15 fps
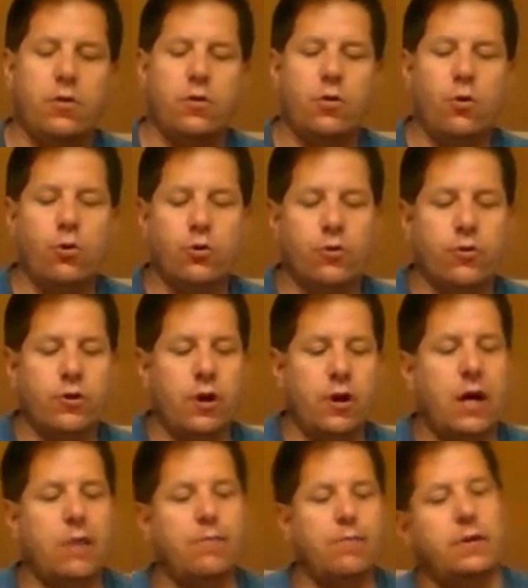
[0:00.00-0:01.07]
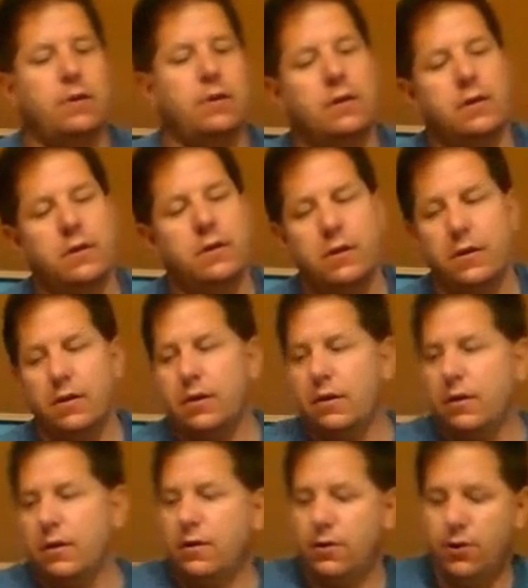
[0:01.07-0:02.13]
goes over top,
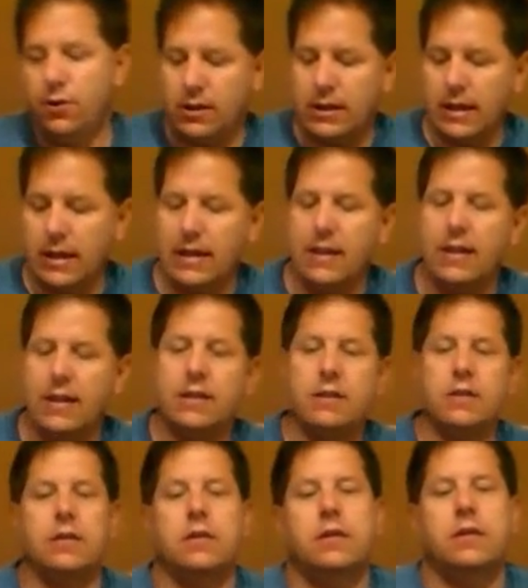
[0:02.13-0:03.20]
just like this.